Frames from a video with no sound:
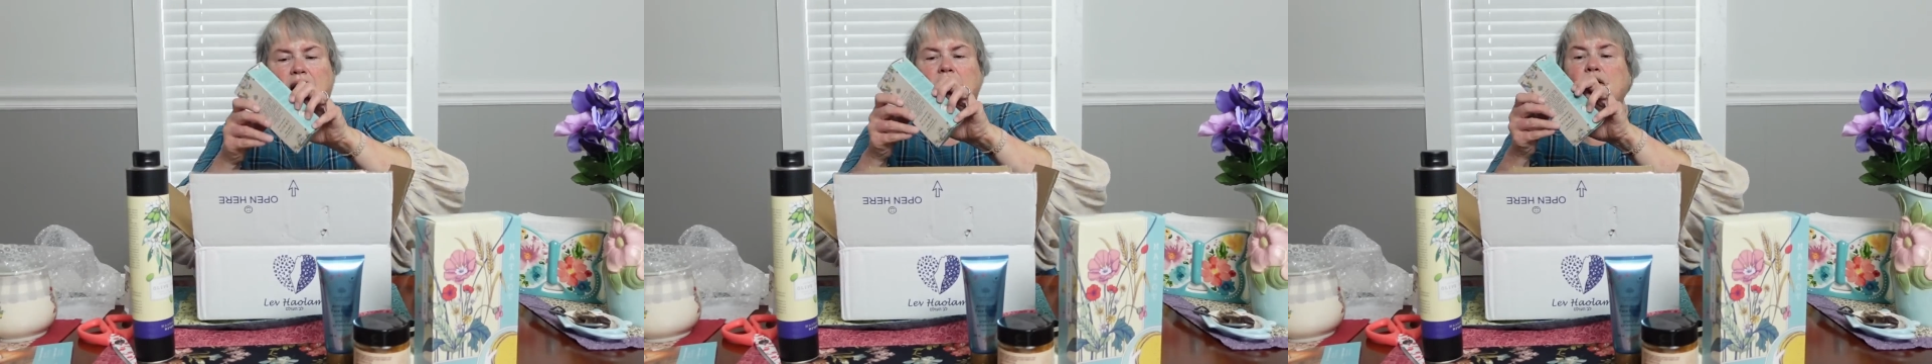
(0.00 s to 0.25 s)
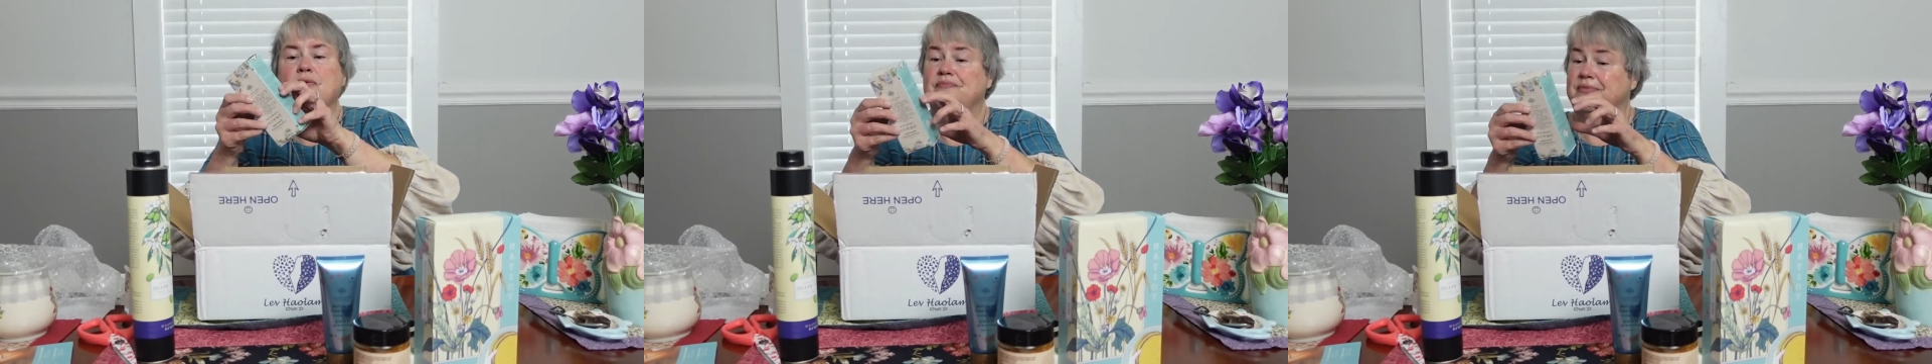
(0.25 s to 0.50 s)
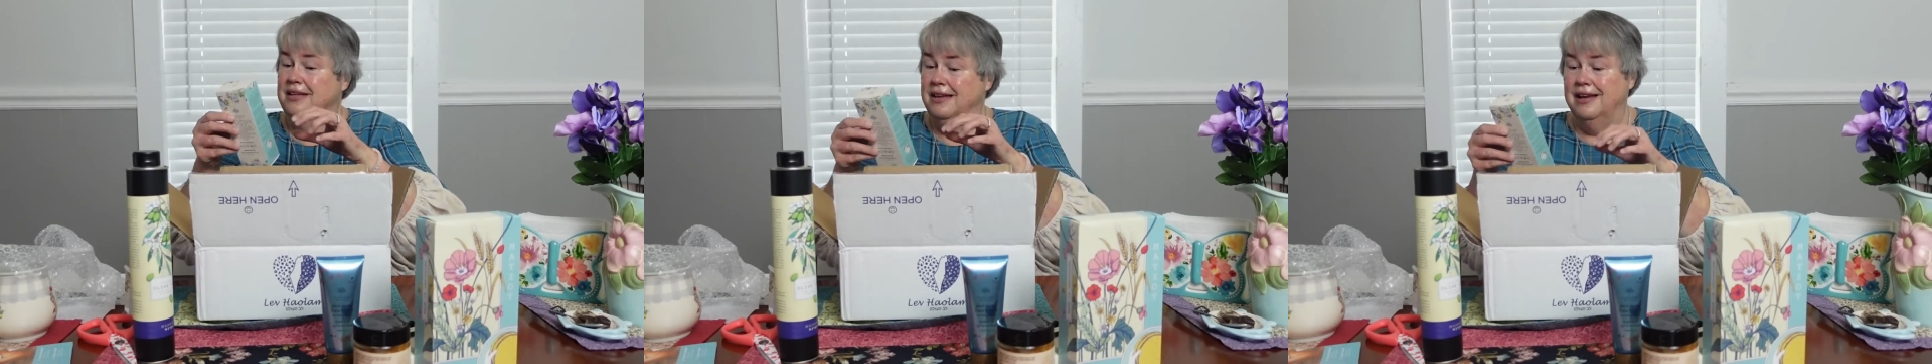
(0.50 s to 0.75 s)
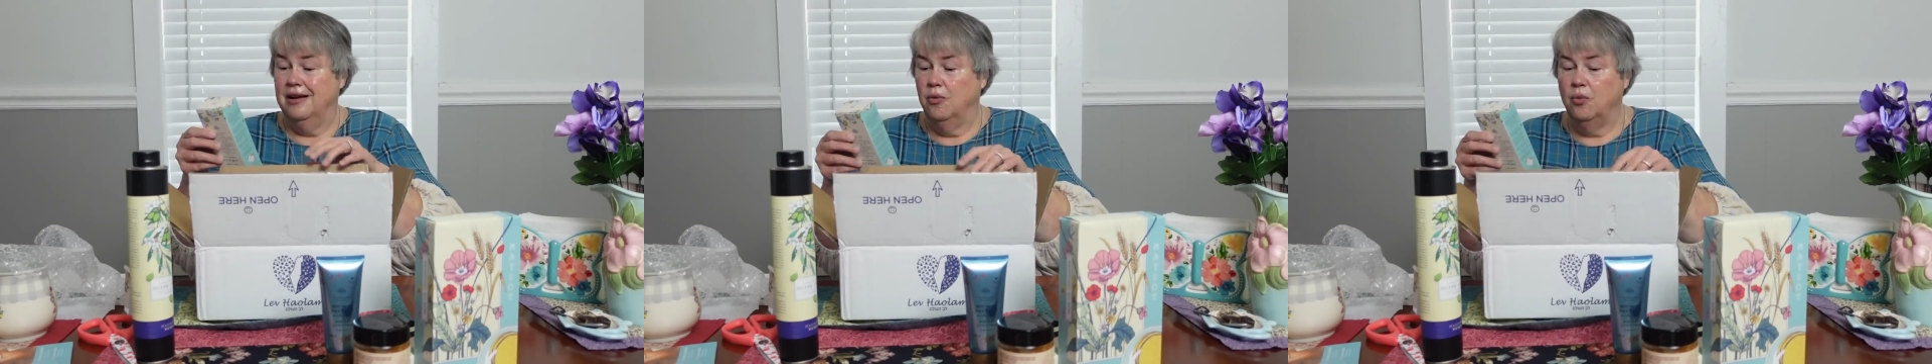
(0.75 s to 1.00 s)
Oh,
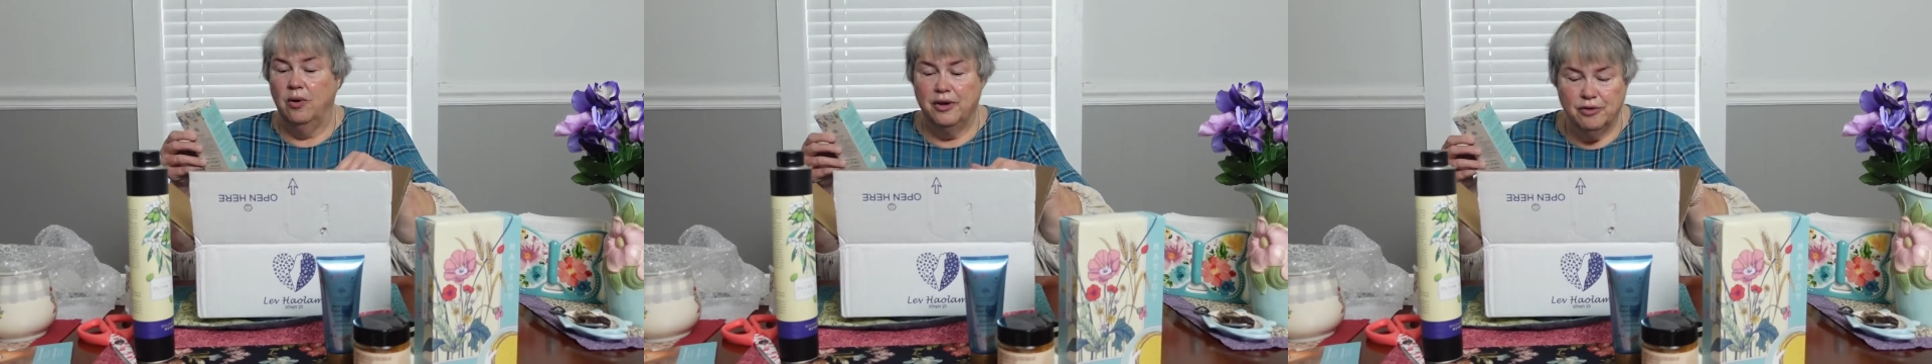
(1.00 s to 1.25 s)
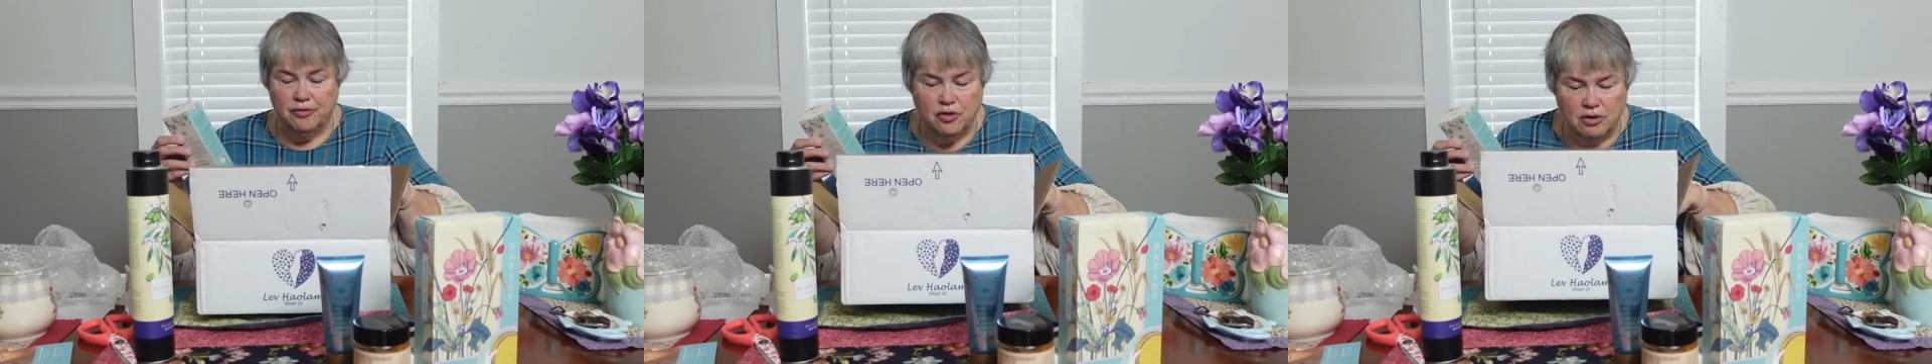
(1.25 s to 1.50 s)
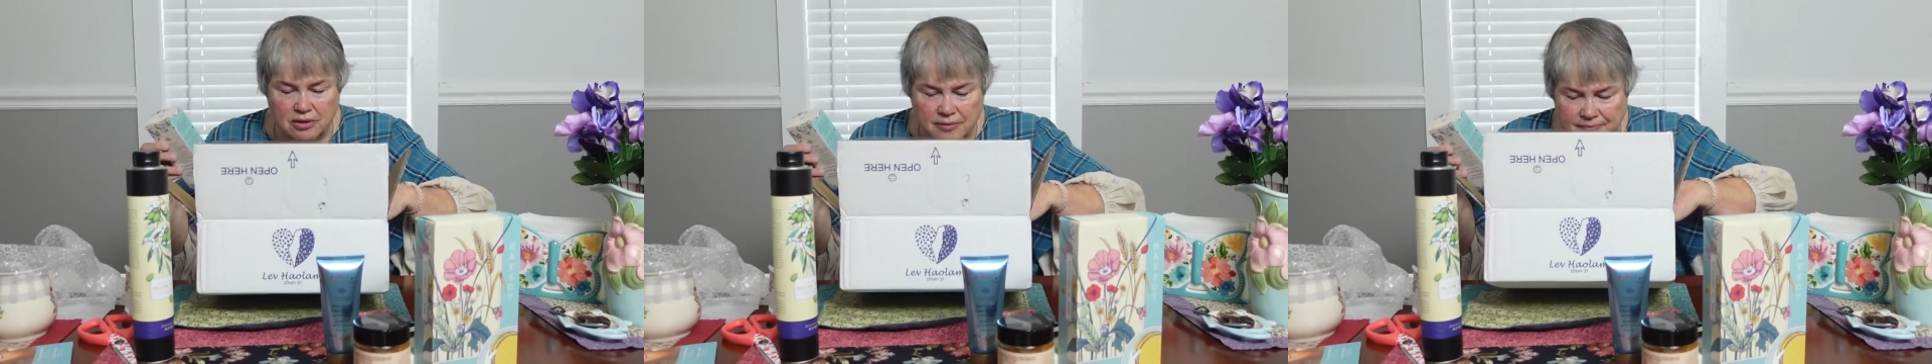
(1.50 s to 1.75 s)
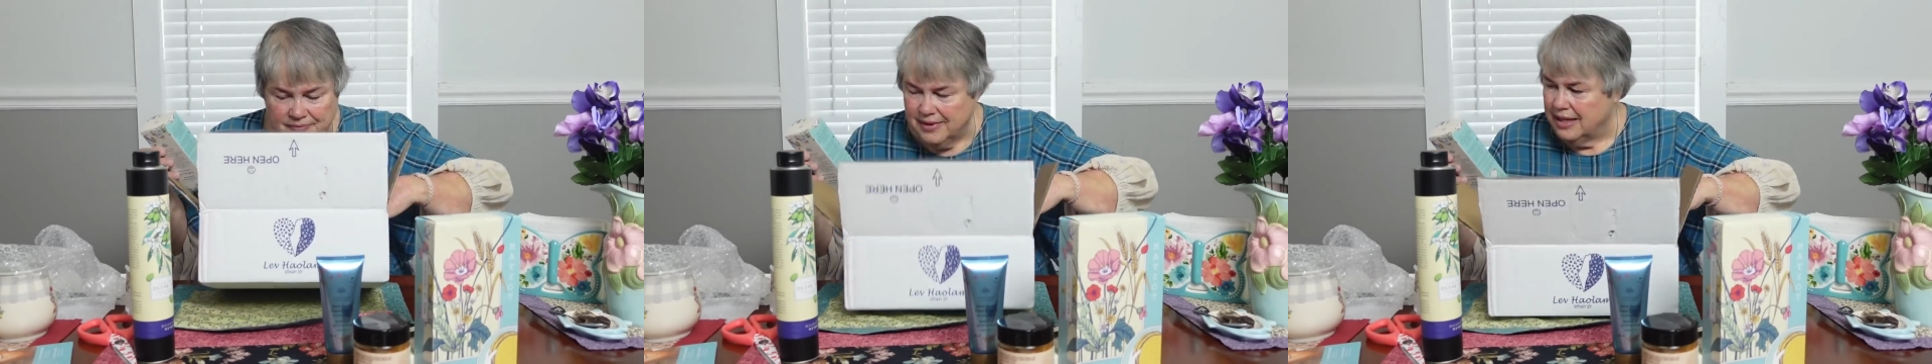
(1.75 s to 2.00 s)
wonderful
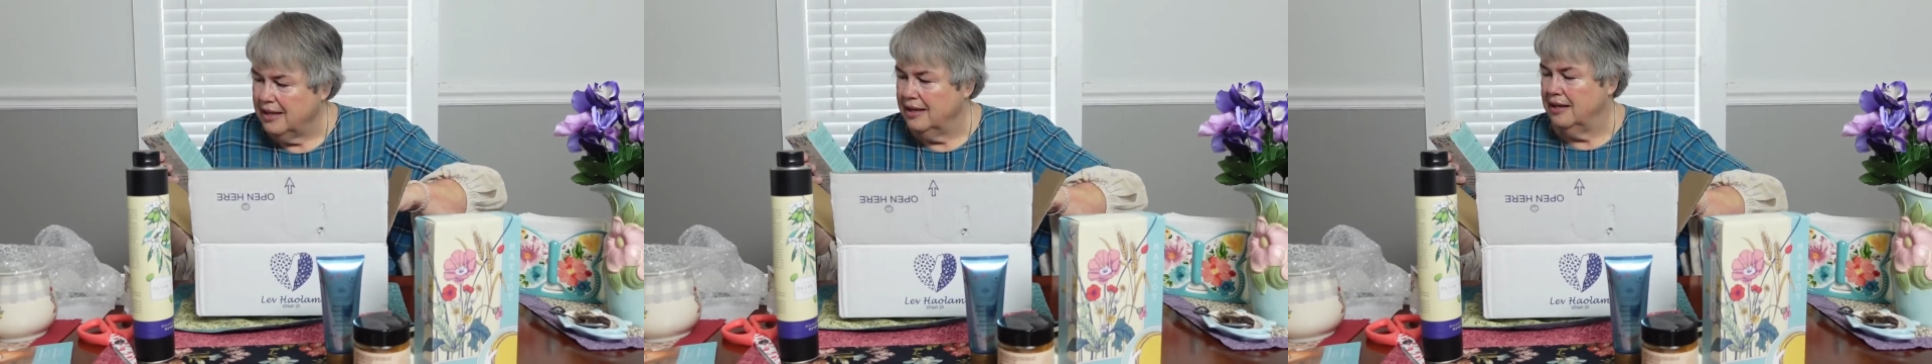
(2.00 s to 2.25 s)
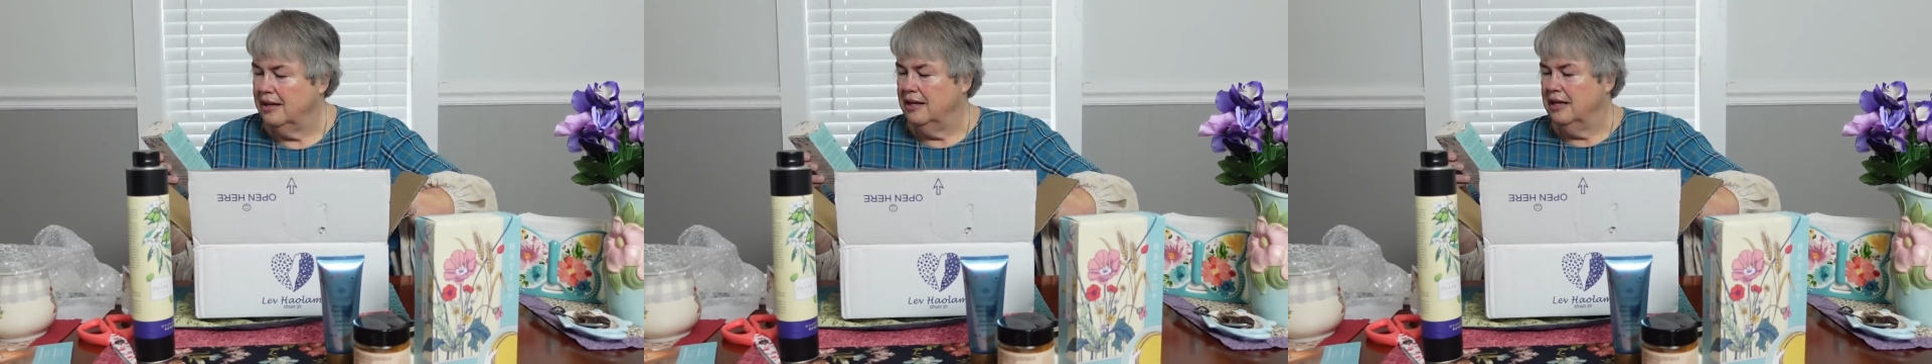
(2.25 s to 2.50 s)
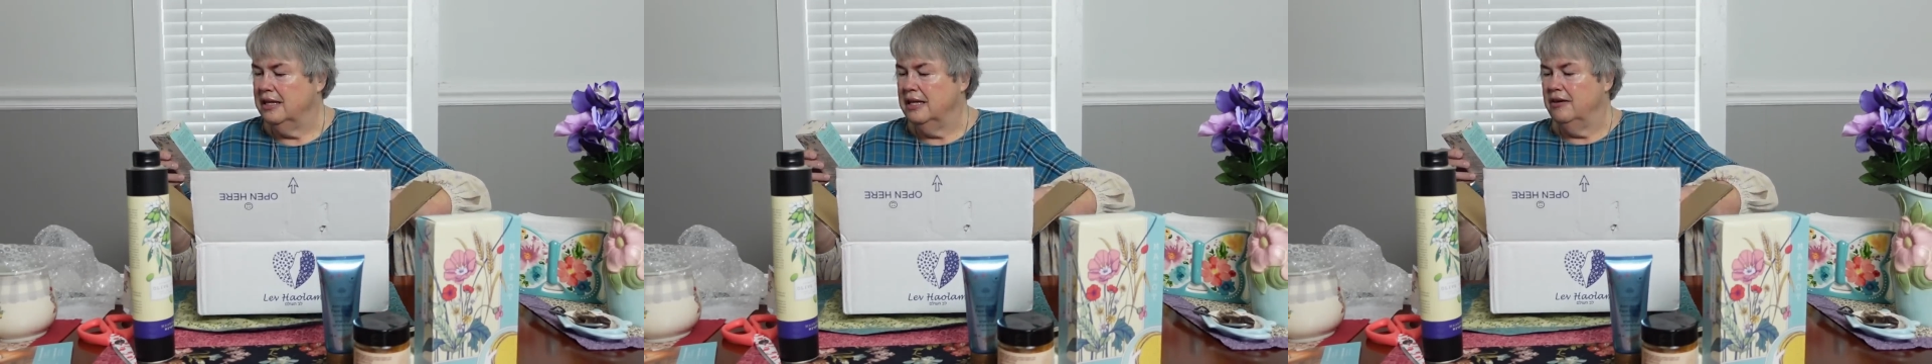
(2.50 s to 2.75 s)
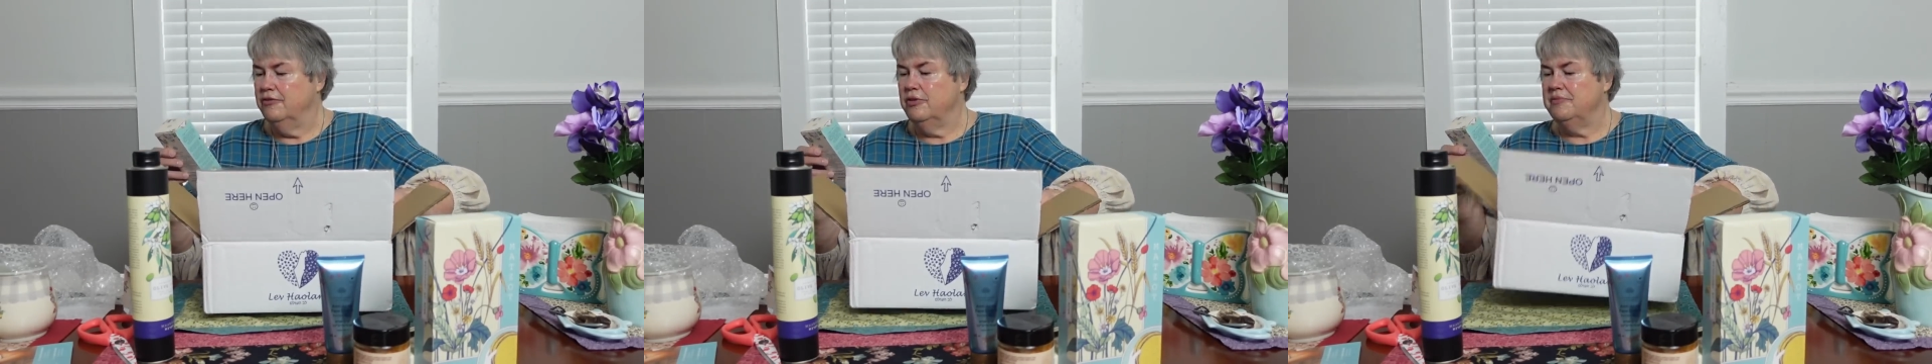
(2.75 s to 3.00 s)

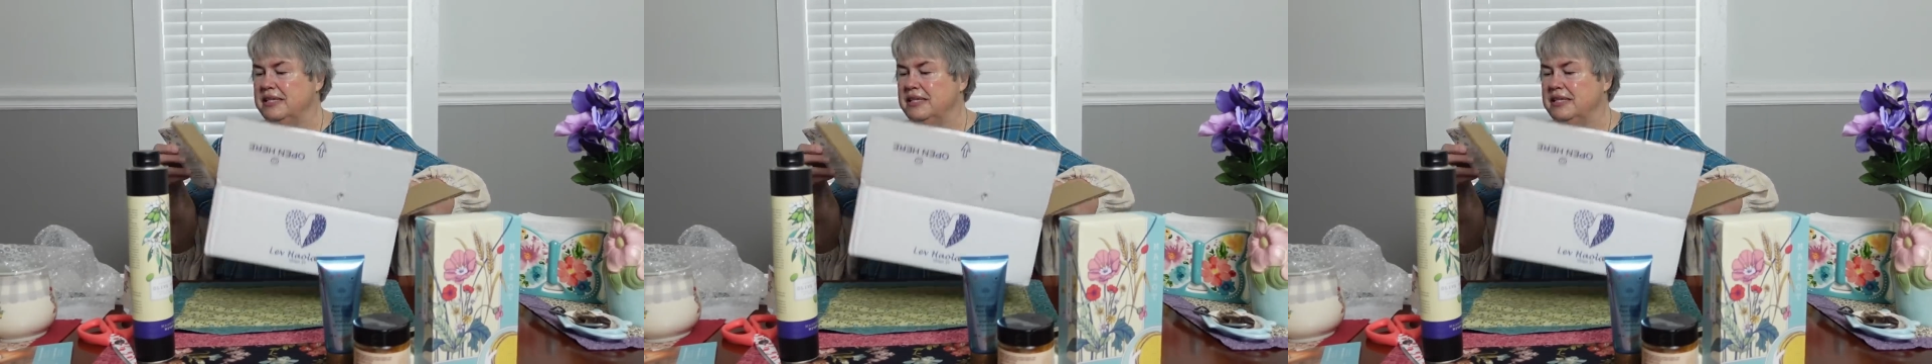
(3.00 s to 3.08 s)
from